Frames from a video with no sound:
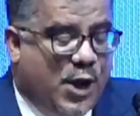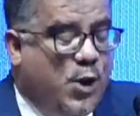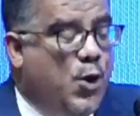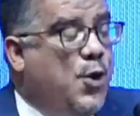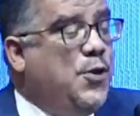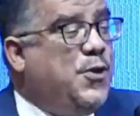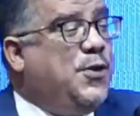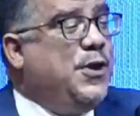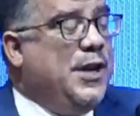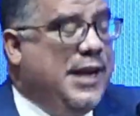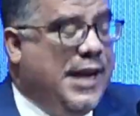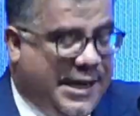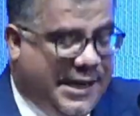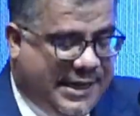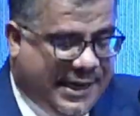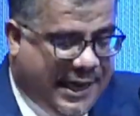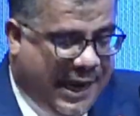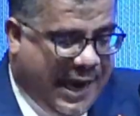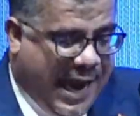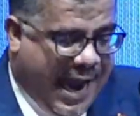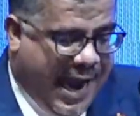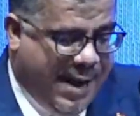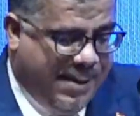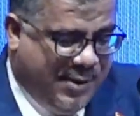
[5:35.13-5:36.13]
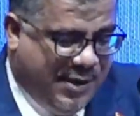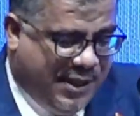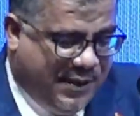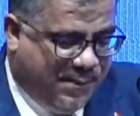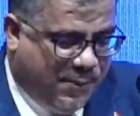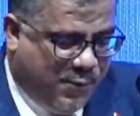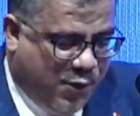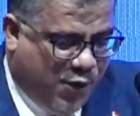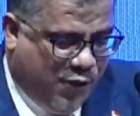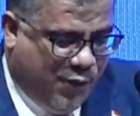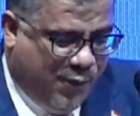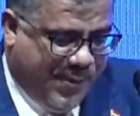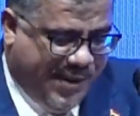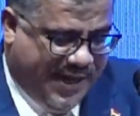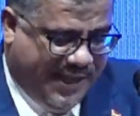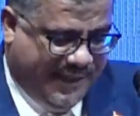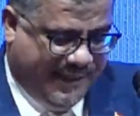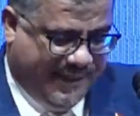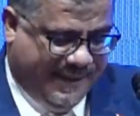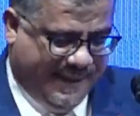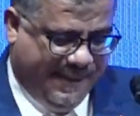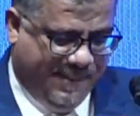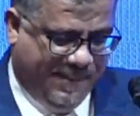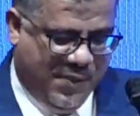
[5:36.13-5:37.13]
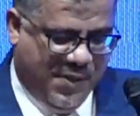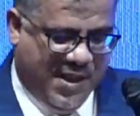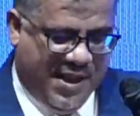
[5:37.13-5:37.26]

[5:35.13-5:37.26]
the youth-led climate movement